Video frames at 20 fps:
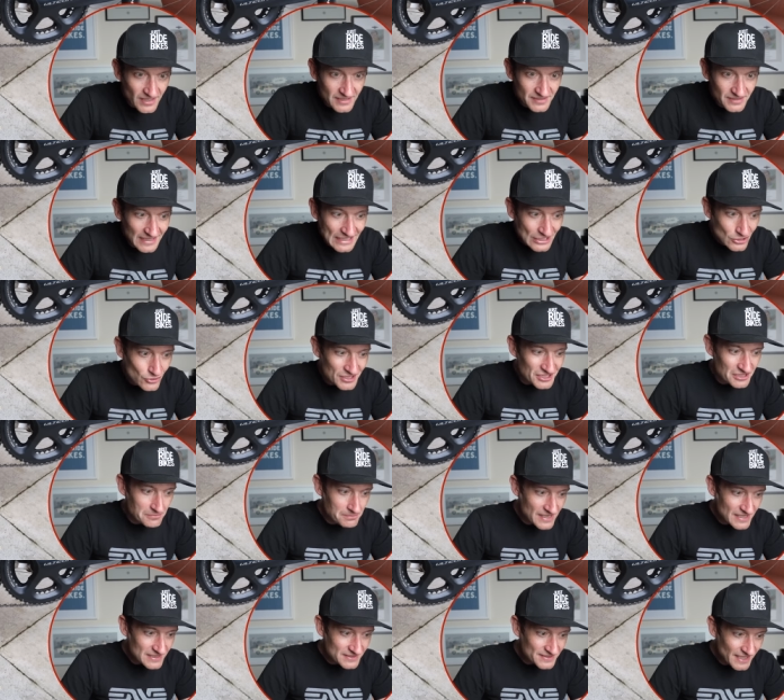That's an interesting
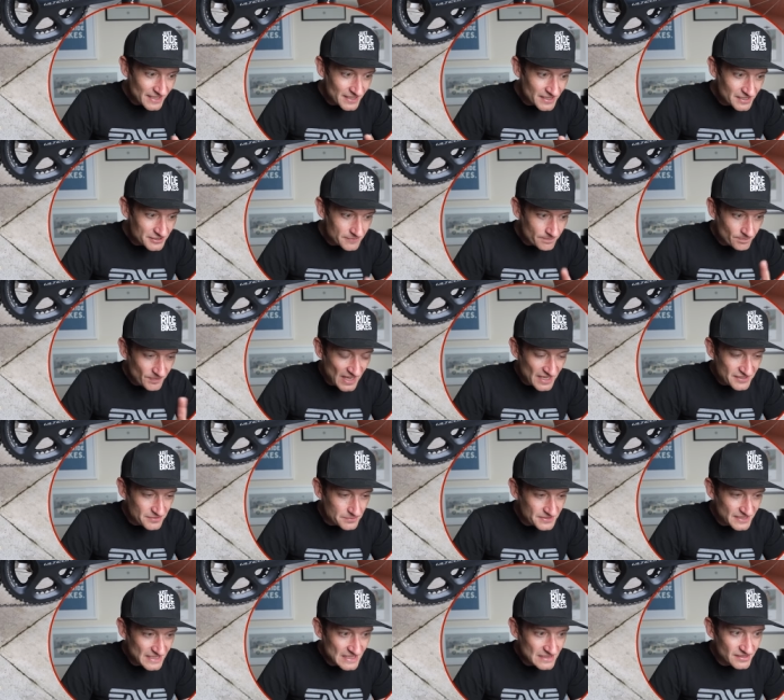mix that is, and some
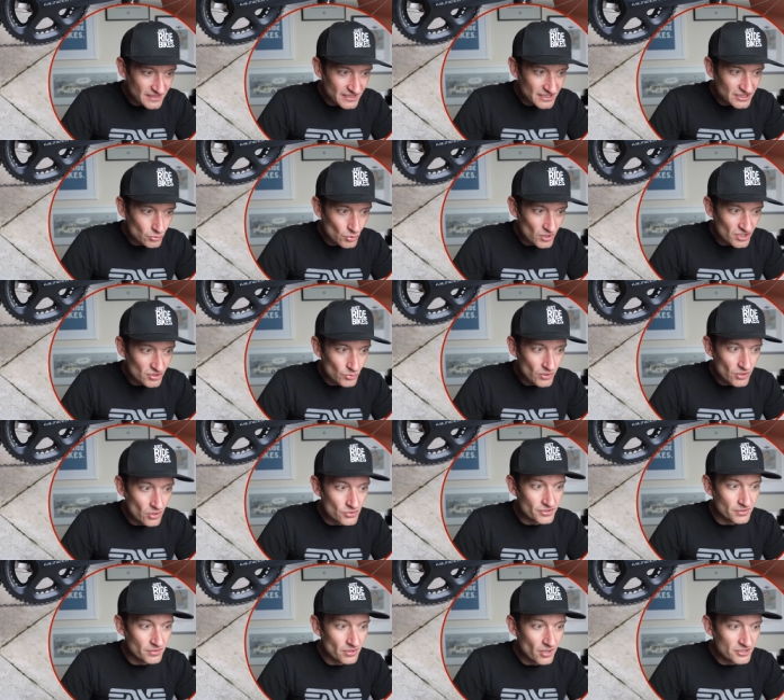DT Swiss
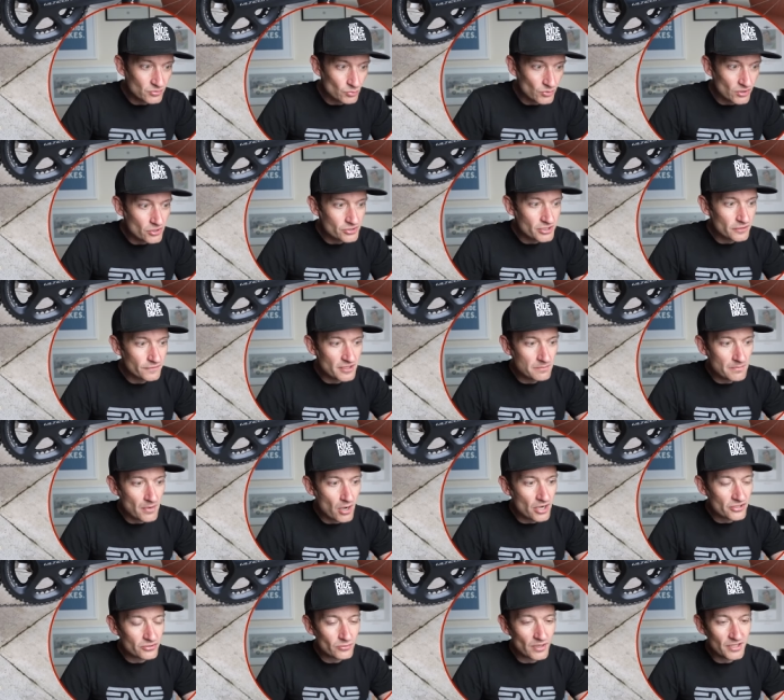wheels, so nice wheels, a few marks